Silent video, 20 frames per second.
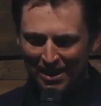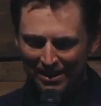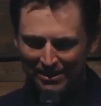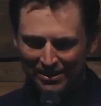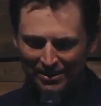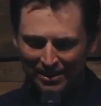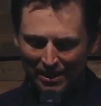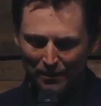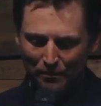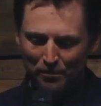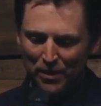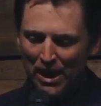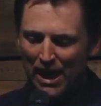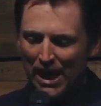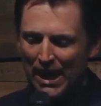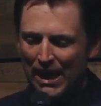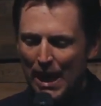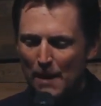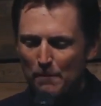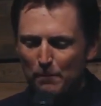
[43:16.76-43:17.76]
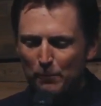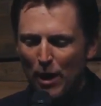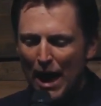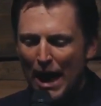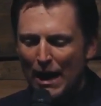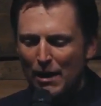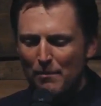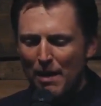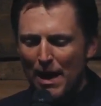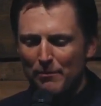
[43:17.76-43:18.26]
so, and I'm
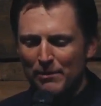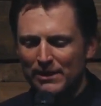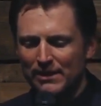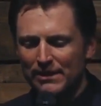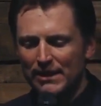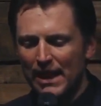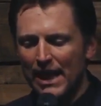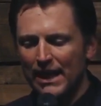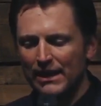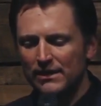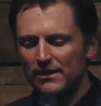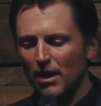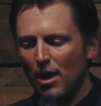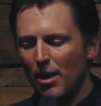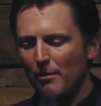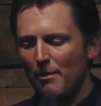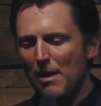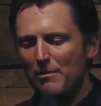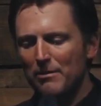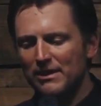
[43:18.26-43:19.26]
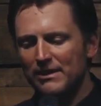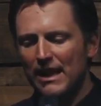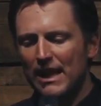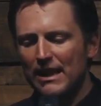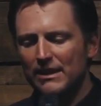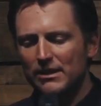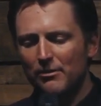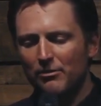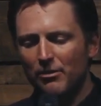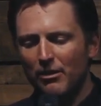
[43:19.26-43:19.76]
proud of my mistakes. All my
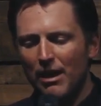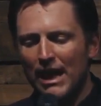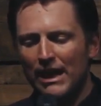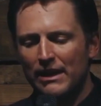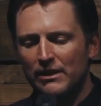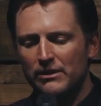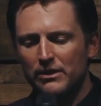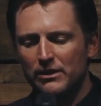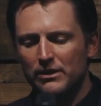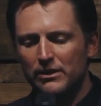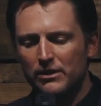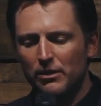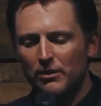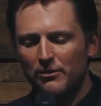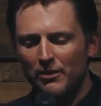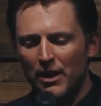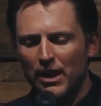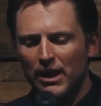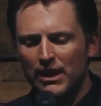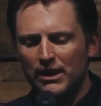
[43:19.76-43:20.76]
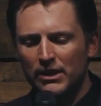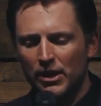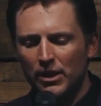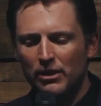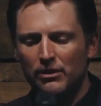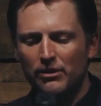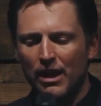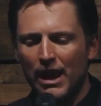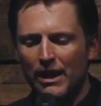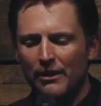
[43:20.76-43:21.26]
mistakes have led to a very
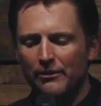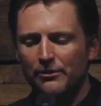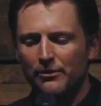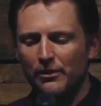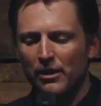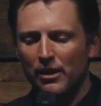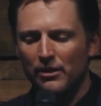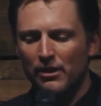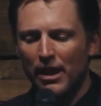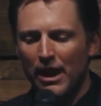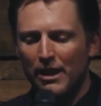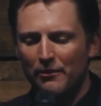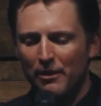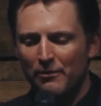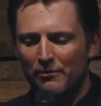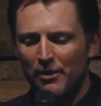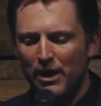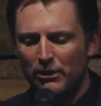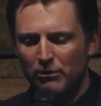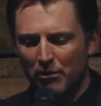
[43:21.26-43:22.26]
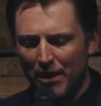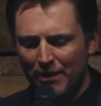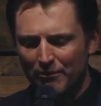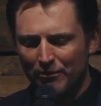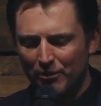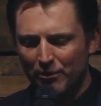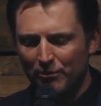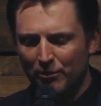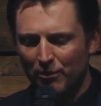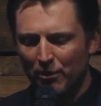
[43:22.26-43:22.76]
good life, a life I'm very
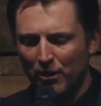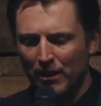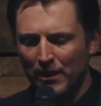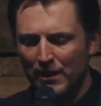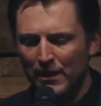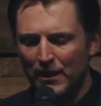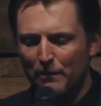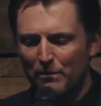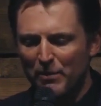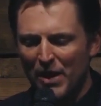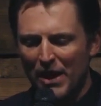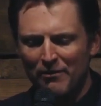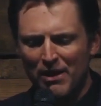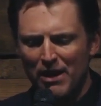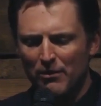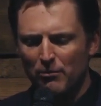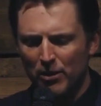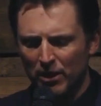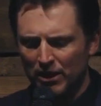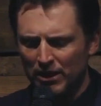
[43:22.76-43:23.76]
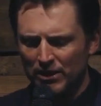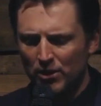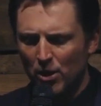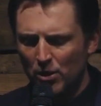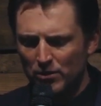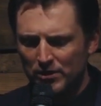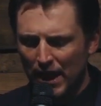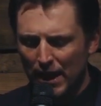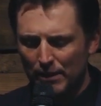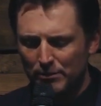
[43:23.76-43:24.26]
grateful for. I've had really low
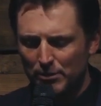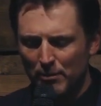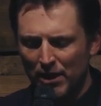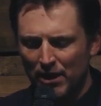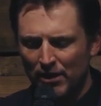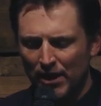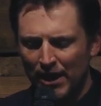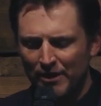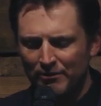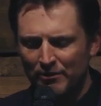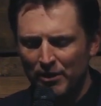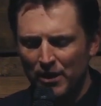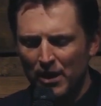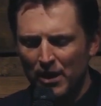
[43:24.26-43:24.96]
times in my life,